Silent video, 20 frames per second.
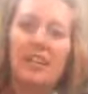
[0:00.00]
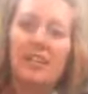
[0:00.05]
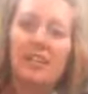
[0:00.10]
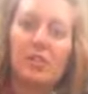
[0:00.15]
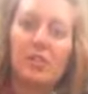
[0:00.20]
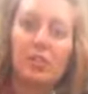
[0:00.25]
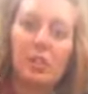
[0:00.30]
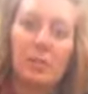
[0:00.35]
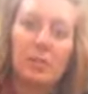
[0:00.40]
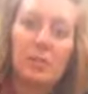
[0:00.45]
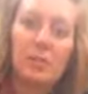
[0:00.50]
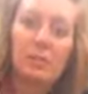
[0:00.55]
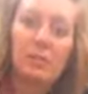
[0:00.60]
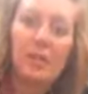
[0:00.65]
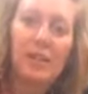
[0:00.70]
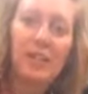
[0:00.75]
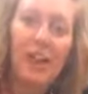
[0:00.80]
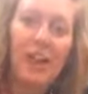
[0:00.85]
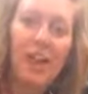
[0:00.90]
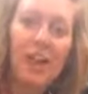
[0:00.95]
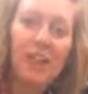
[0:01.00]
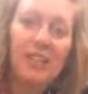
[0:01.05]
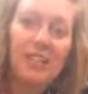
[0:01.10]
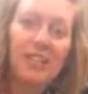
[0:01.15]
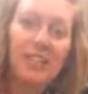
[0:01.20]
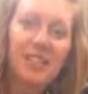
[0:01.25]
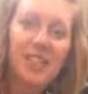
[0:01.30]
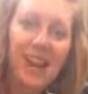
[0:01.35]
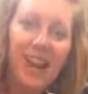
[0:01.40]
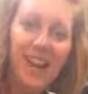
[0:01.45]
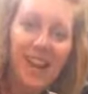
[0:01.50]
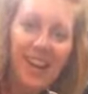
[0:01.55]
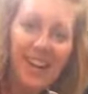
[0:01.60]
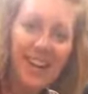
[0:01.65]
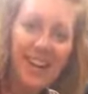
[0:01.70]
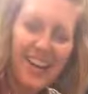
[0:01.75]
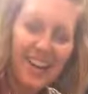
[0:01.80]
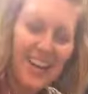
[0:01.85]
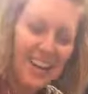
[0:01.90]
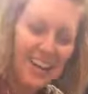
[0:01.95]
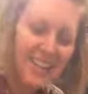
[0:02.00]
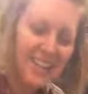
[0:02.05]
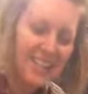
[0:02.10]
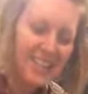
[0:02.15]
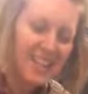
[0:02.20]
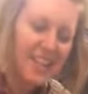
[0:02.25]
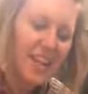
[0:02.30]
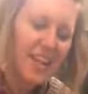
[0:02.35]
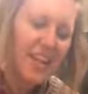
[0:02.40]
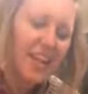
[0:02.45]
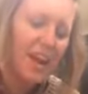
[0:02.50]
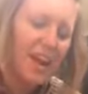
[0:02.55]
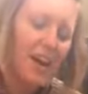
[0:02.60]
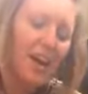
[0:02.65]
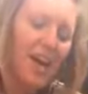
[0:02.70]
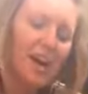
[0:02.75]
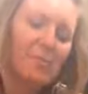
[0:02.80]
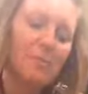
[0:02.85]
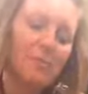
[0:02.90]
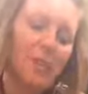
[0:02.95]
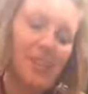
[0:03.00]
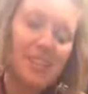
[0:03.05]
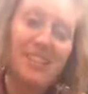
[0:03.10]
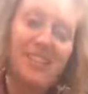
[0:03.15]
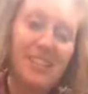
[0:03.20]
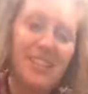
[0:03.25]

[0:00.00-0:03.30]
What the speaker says: strips because, hi guys, it is a